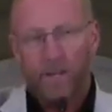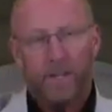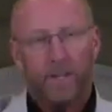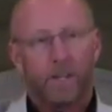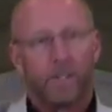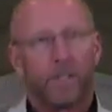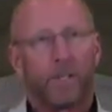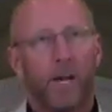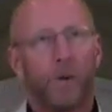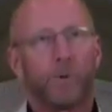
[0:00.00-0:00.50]

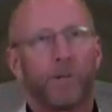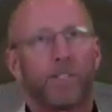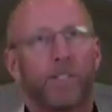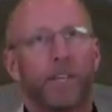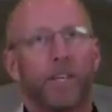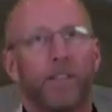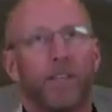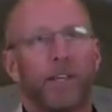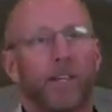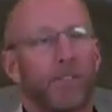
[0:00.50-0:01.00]
So, I would say
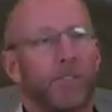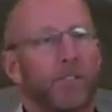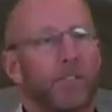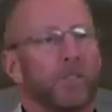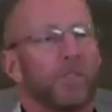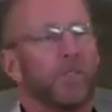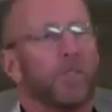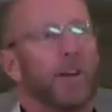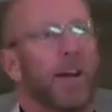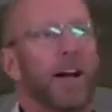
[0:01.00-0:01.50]
this
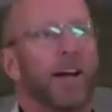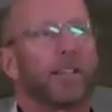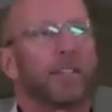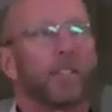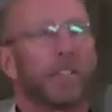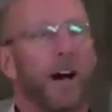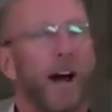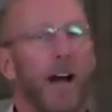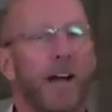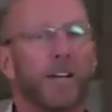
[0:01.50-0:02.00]
as
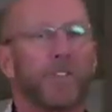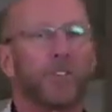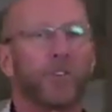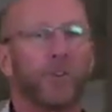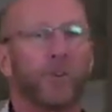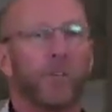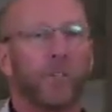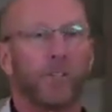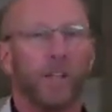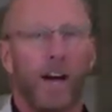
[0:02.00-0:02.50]
long as
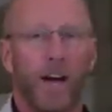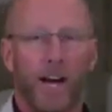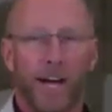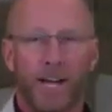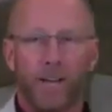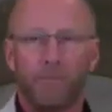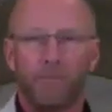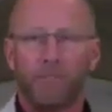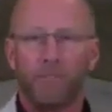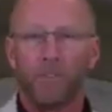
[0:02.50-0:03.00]
you're
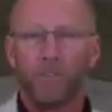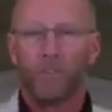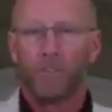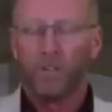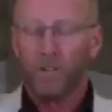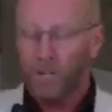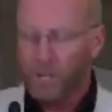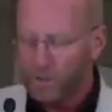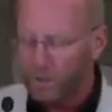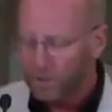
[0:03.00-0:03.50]
alive,
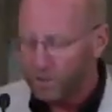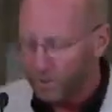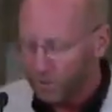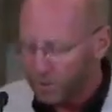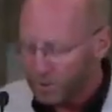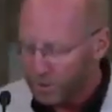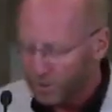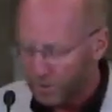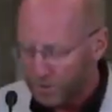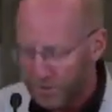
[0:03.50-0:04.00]
can you do
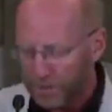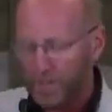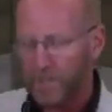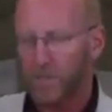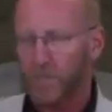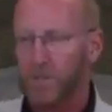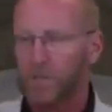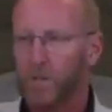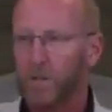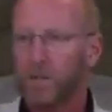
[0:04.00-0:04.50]
two
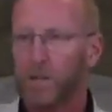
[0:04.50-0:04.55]
things?